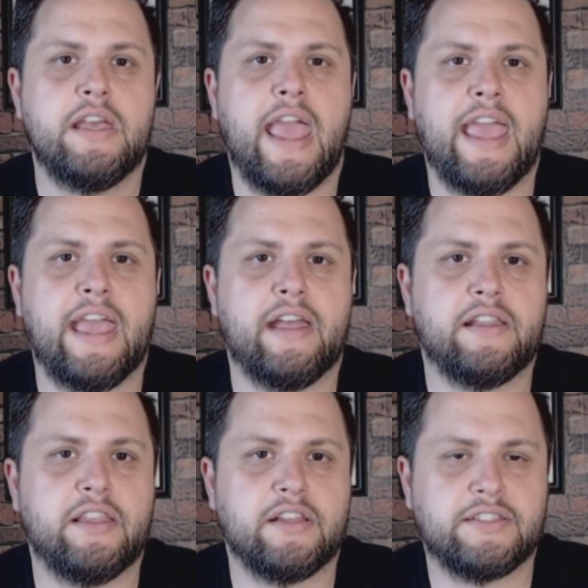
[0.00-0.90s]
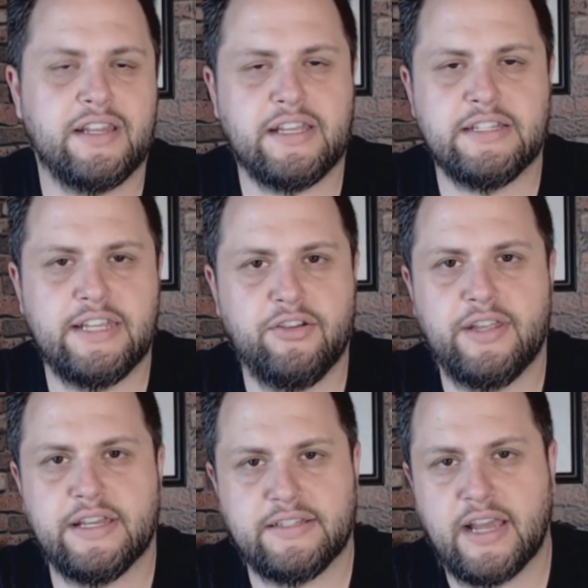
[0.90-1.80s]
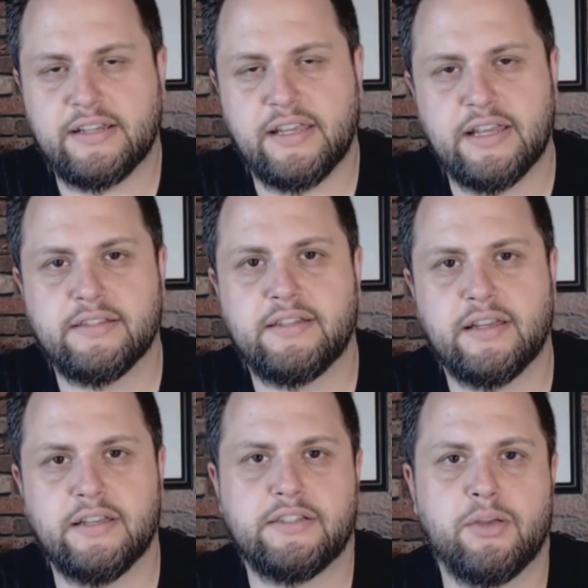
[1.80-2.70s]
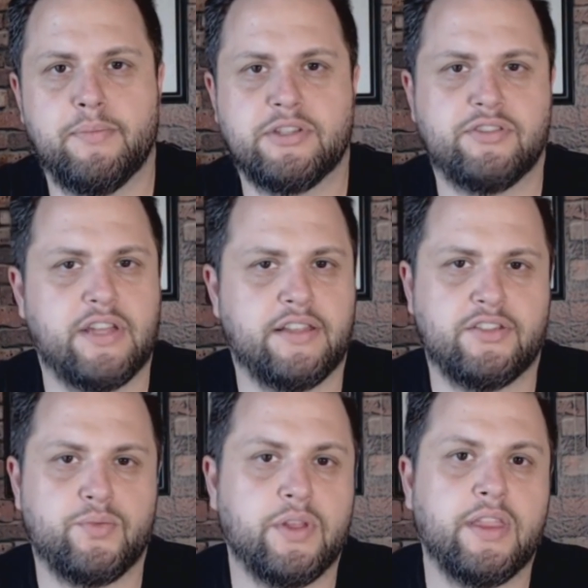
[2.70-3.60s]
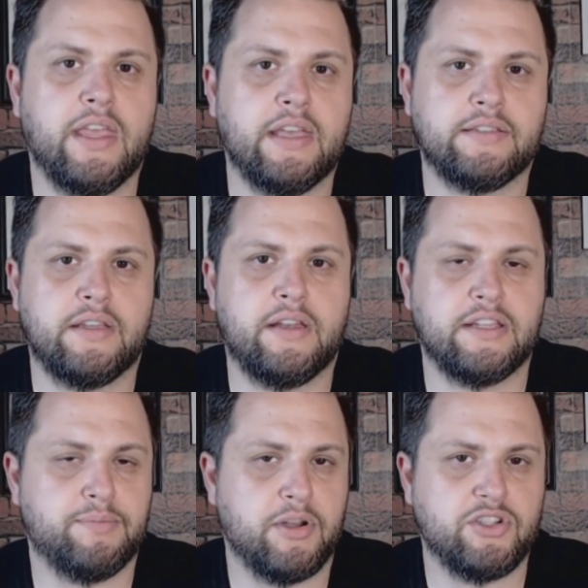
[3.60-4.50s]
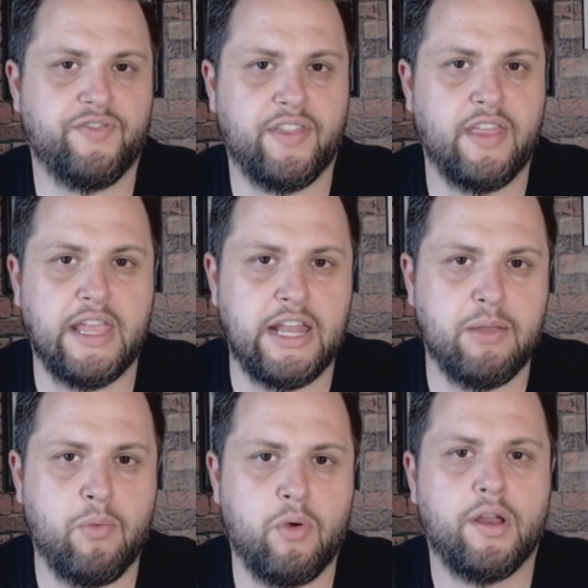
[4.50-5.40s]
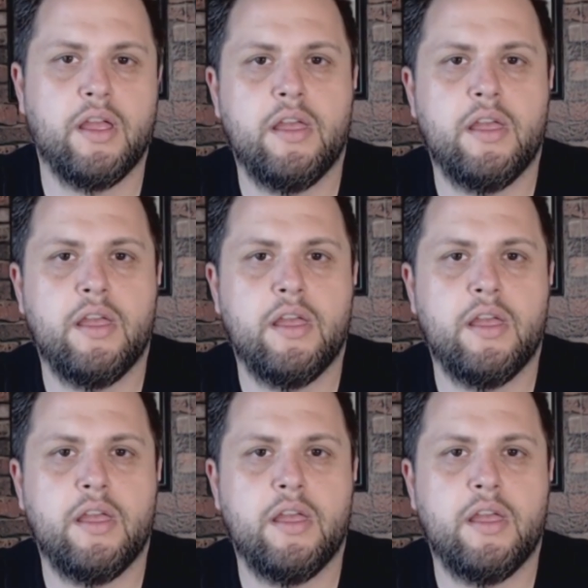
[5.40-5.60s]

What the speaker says: and that's going to continue to get teched against until Mistress Death just really isn't as much of a thing anymore.